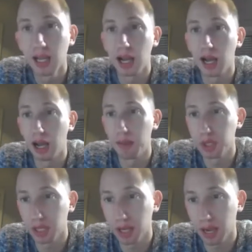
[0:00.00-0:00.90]
And
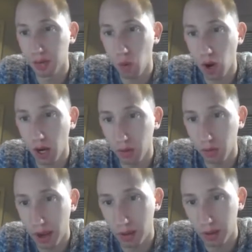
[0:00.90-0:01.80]
you can kind of walk
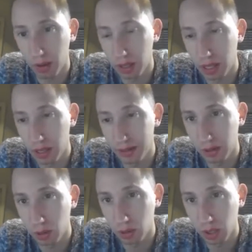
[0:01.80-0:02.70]
around,
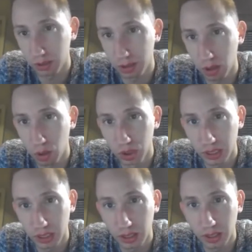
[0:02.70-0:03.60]
along the coast
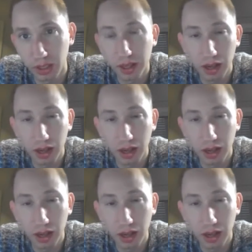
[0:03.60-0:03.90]
here,